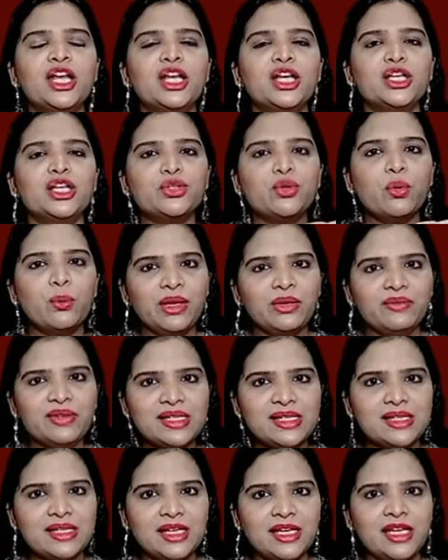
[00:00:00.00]
So when we
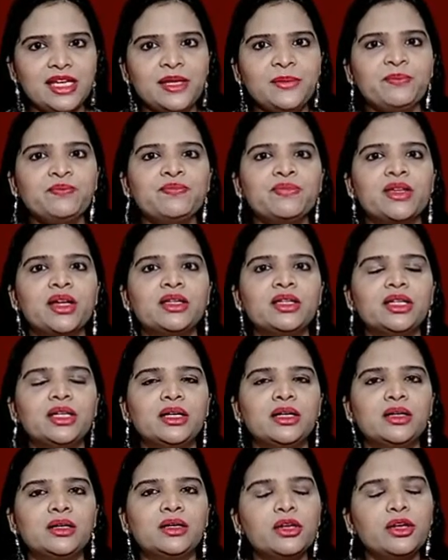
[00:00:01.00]
see
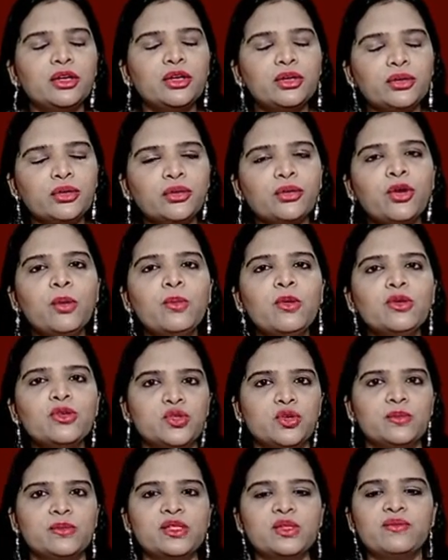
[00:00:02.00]
the
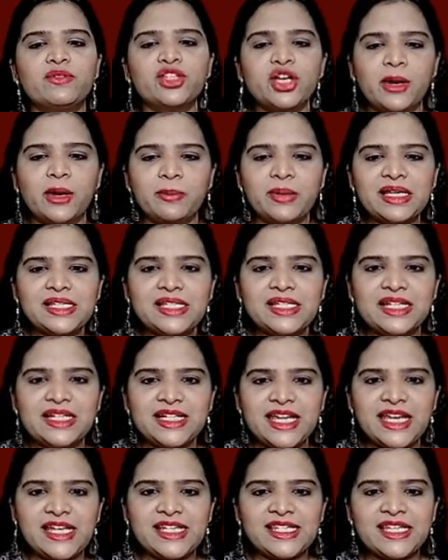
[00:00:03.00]
chromosomes which are present
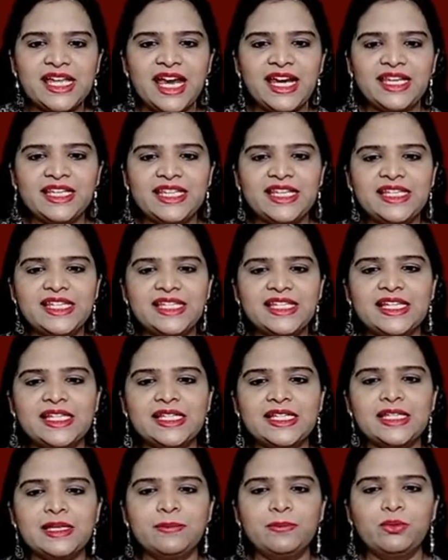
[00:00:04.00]
inside these
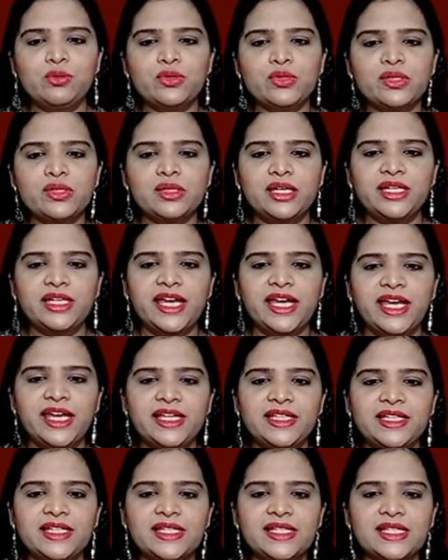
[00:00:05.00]
cells, suppose
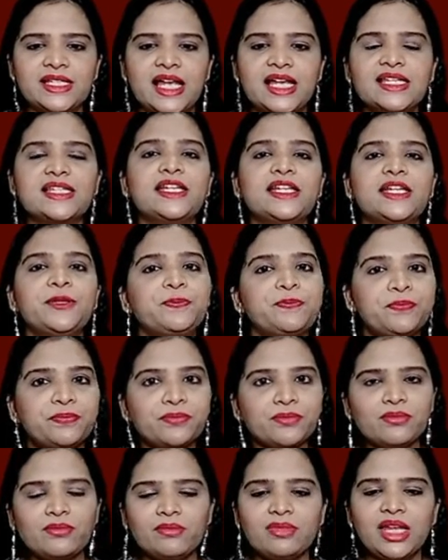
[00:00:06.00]
take this as the
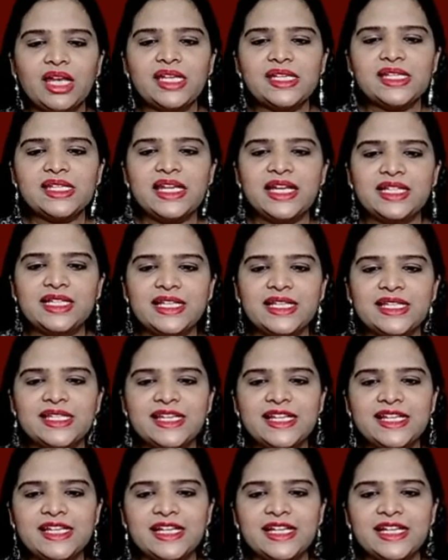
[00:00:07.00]
cell